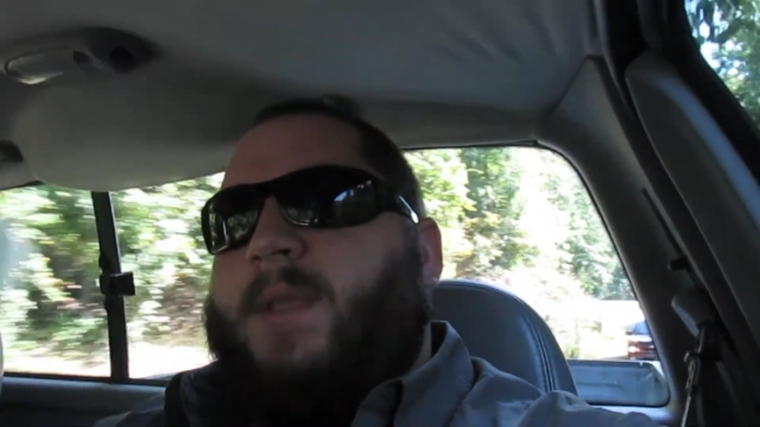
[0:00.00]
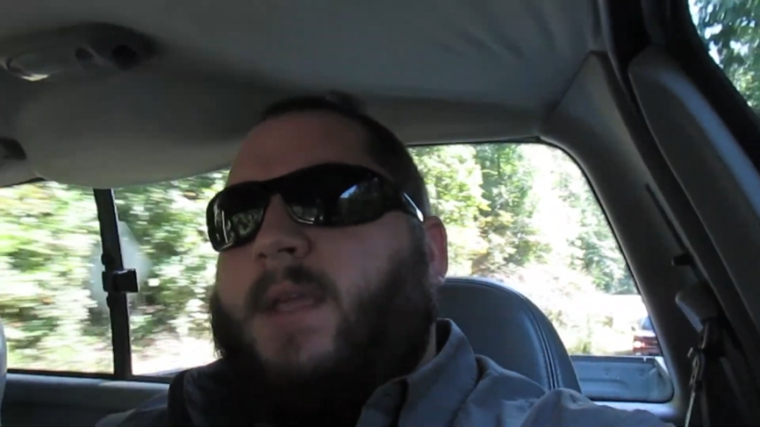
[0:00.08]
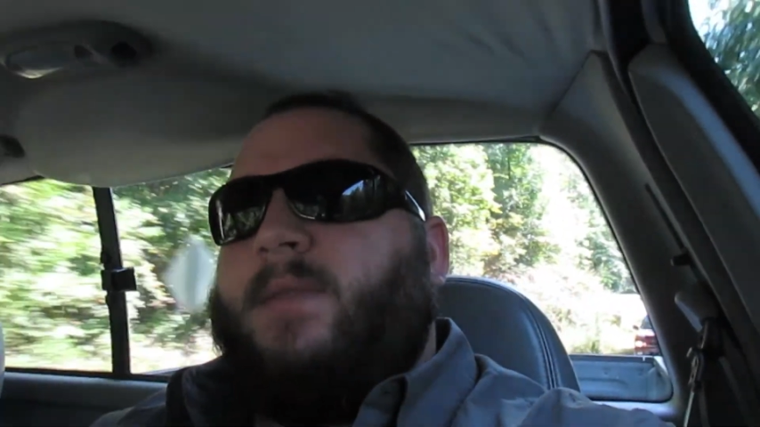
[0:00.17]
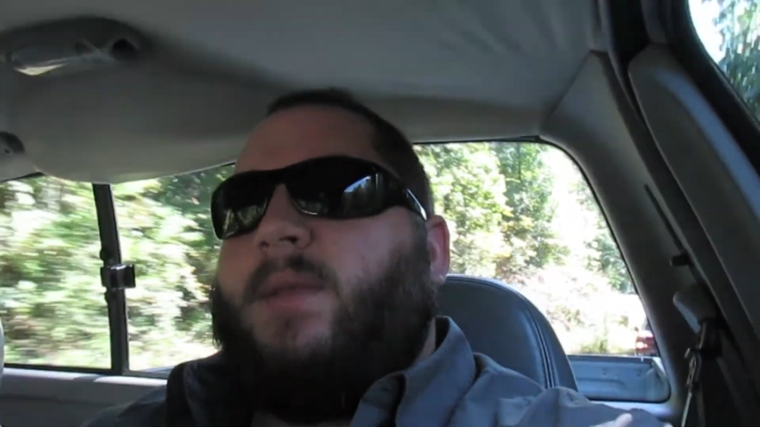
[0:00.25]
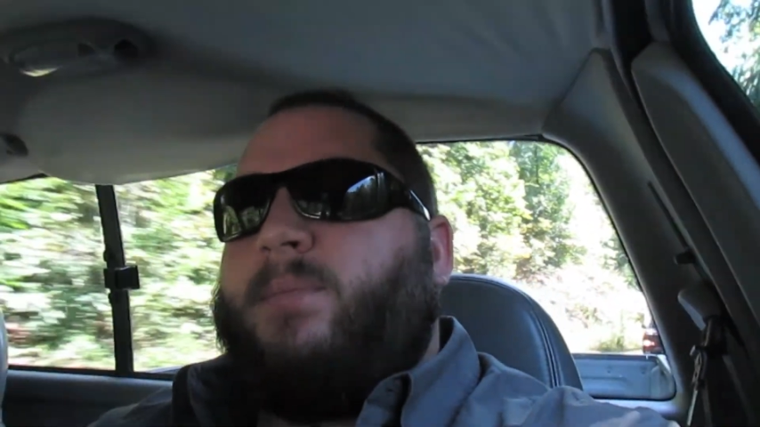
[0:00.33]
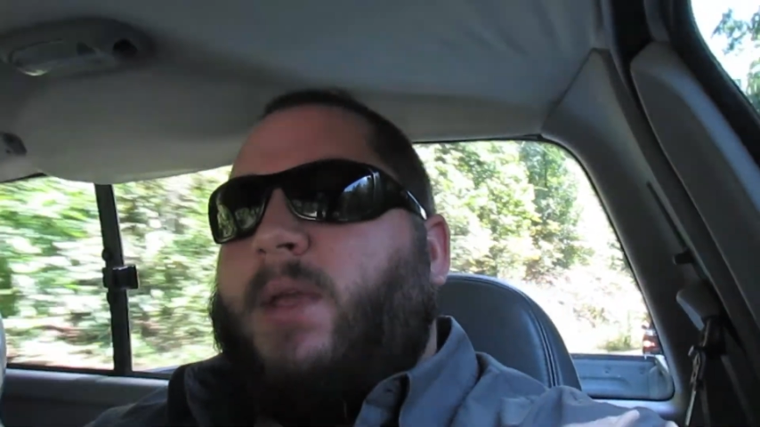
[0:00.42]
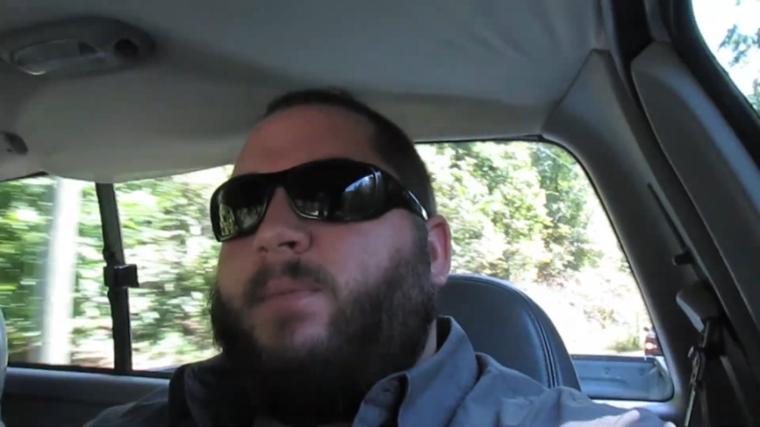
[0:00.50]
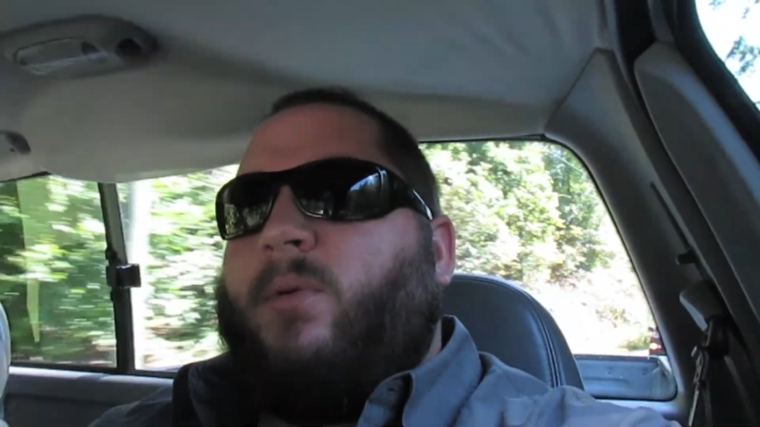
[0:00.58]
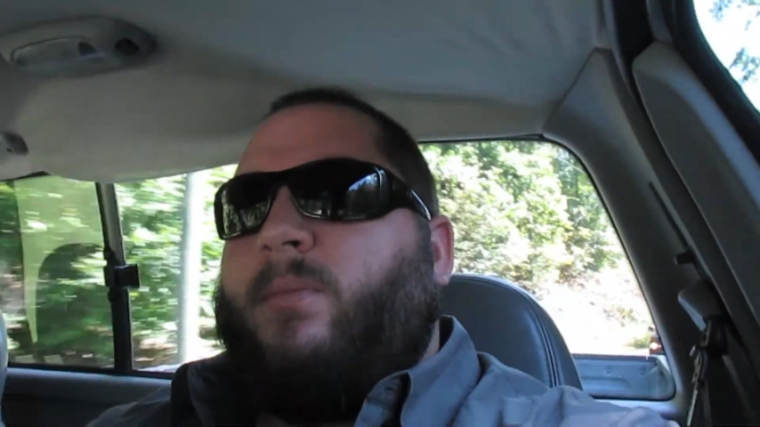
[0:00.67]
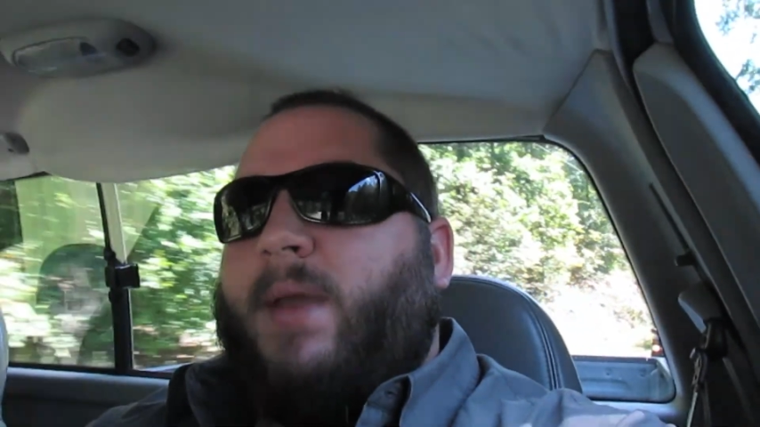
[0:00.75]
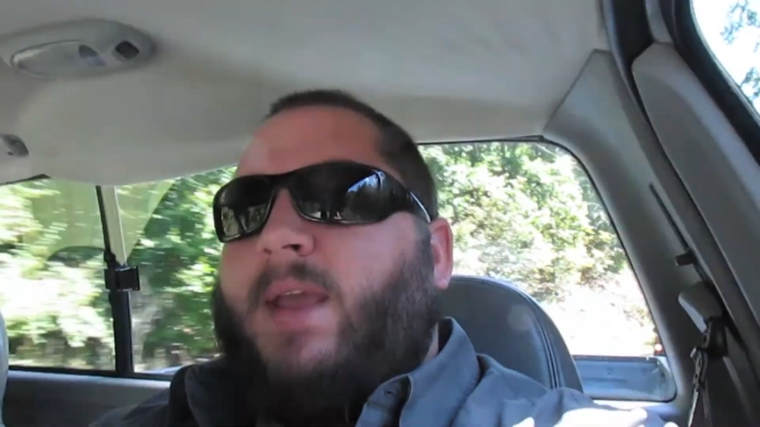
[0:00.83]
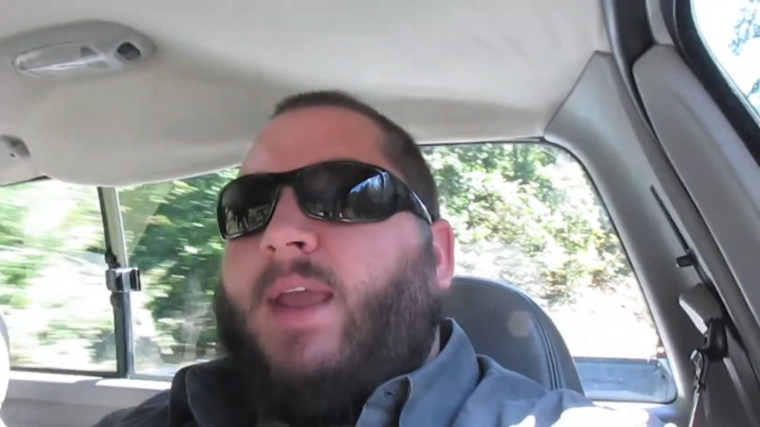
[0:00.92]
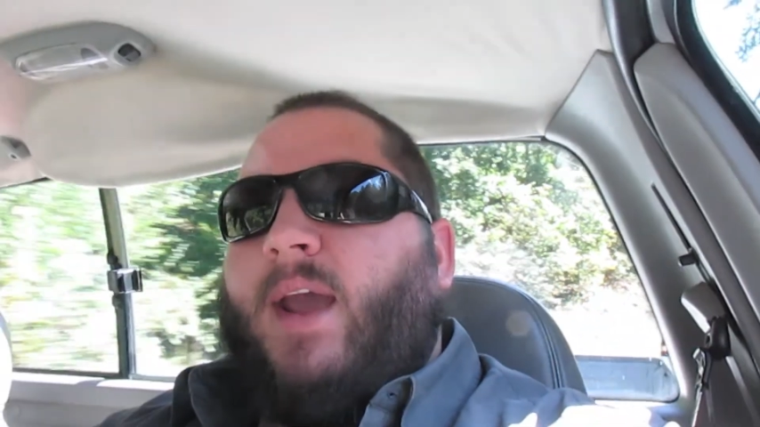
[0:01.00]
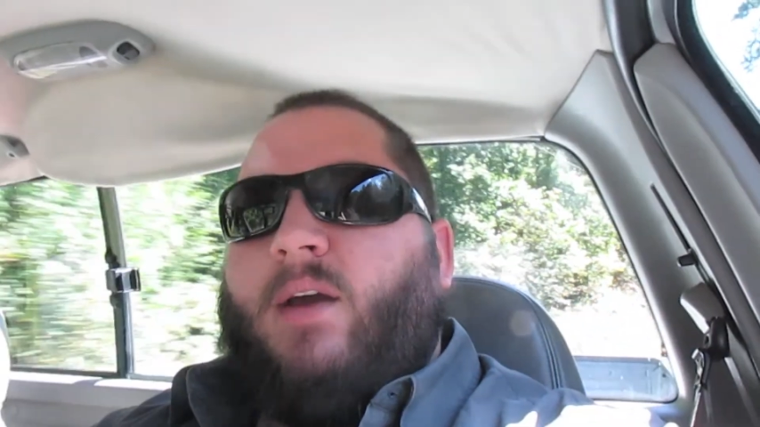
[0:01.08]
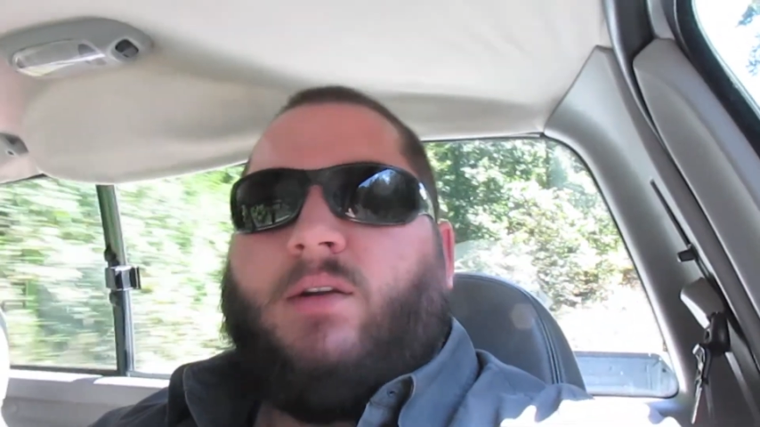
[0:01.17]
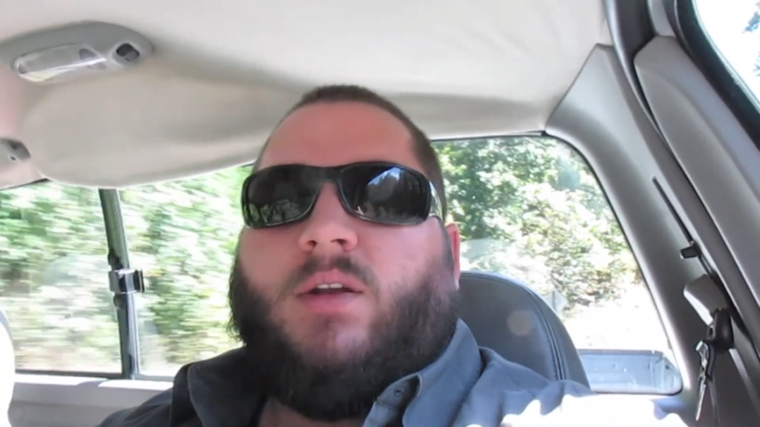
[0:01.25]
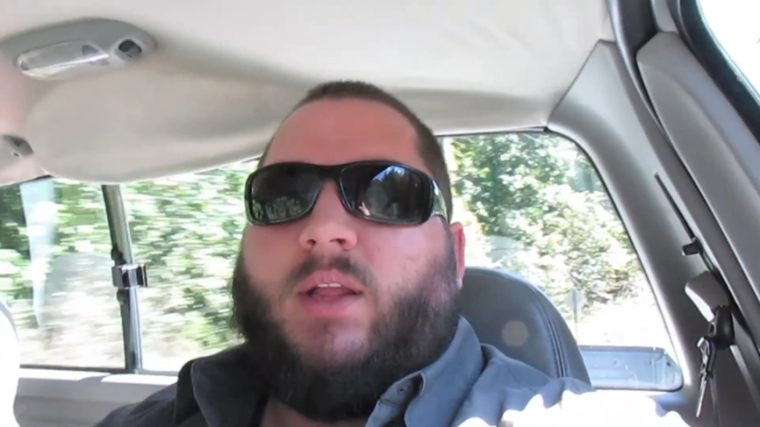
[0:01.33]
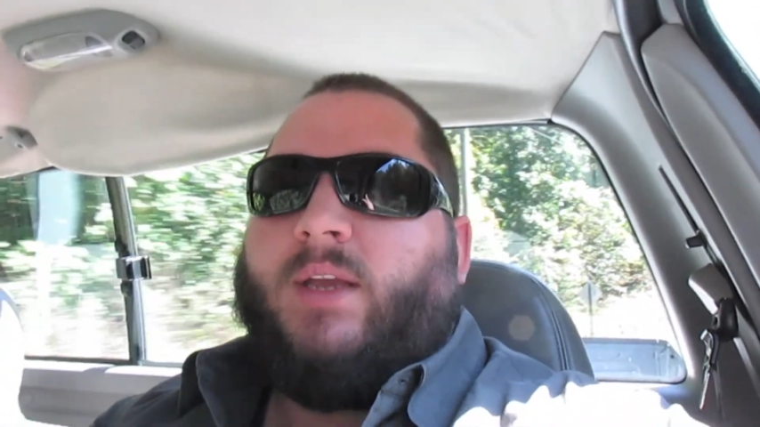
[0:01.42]
and then people make
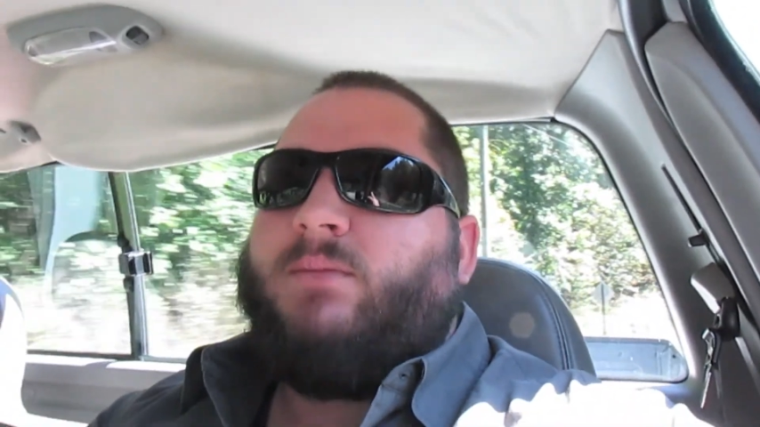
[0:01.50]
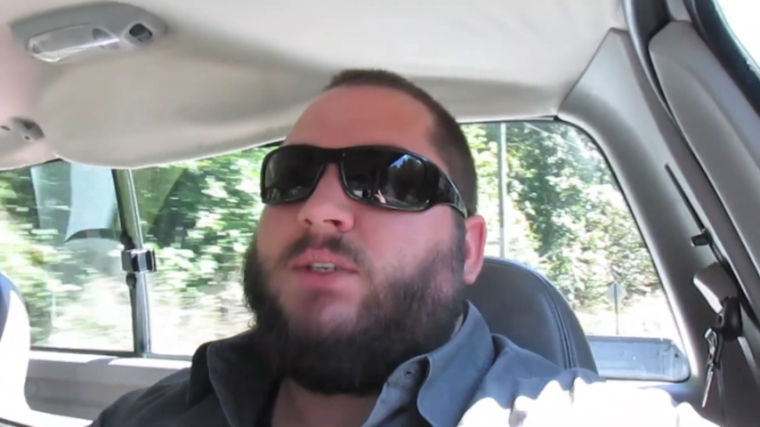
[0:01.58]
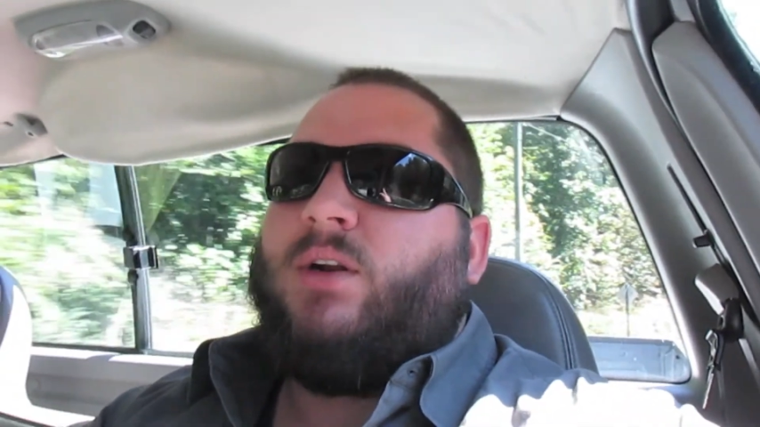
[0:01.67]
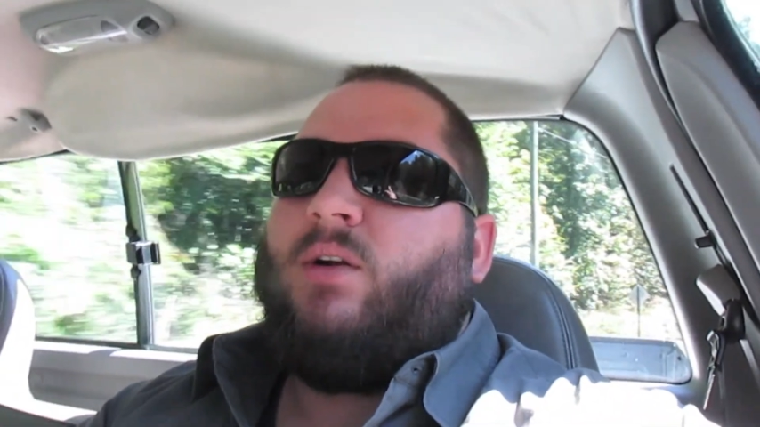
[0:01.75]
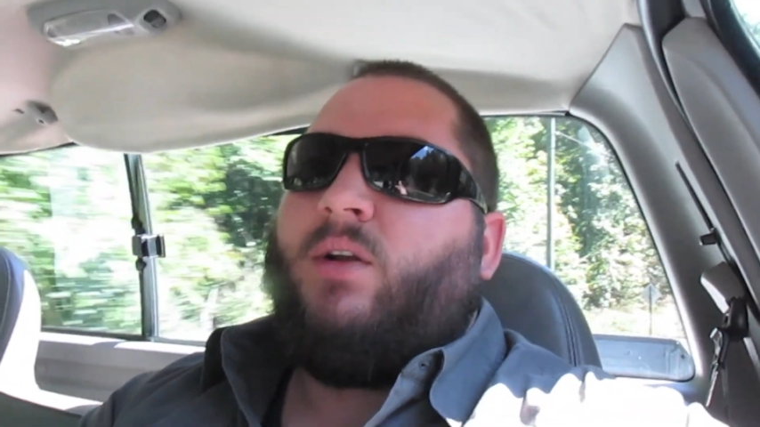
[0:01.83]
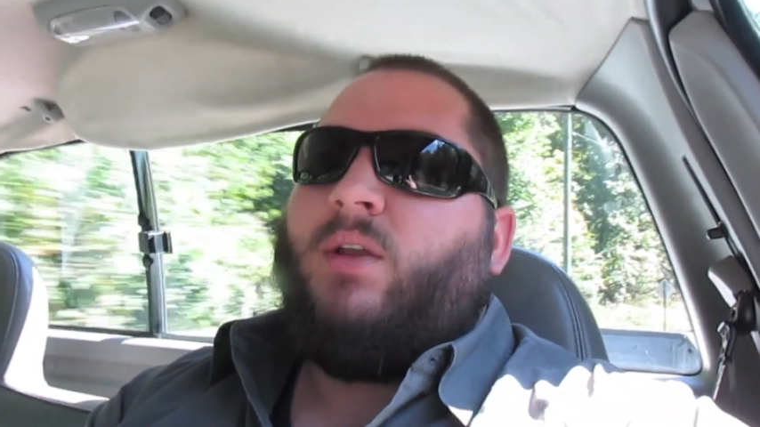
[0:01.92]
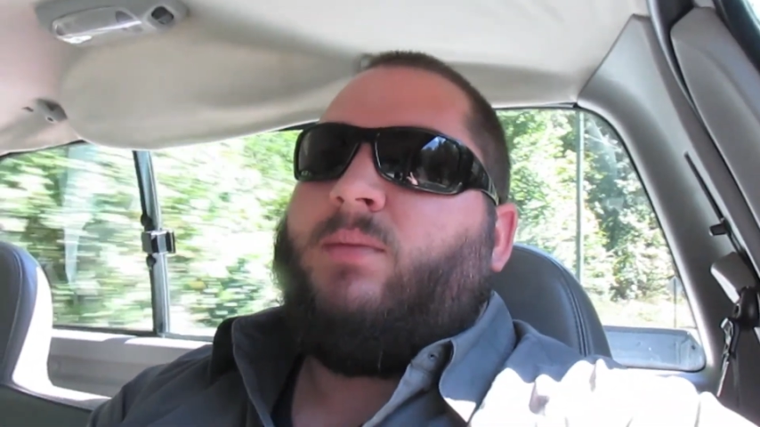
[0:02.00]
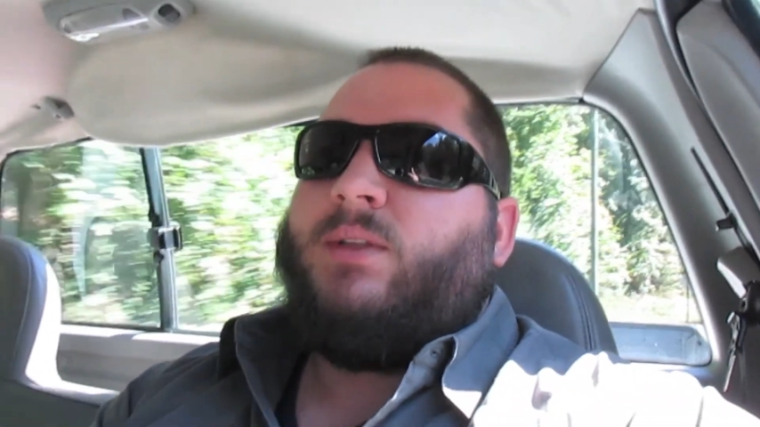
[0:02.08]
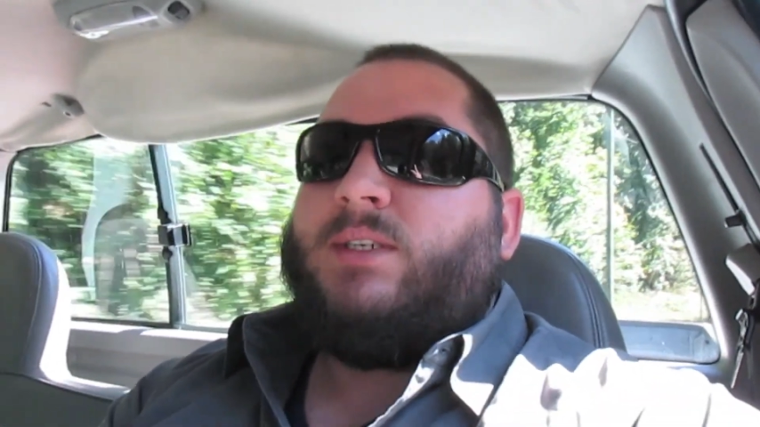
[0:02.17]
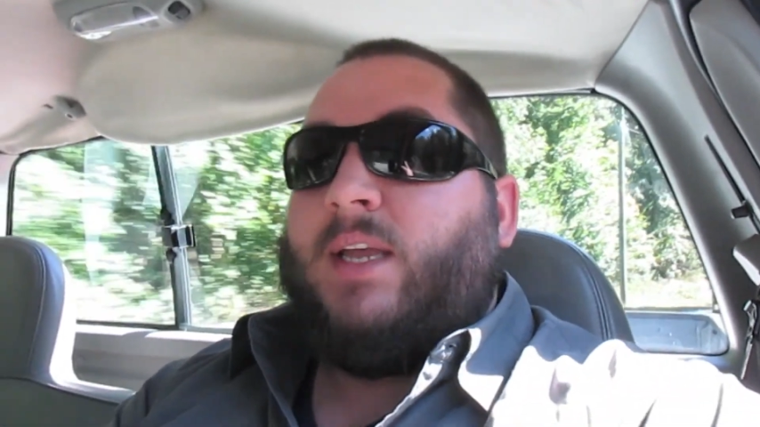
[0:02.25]
counterclaims and arguments.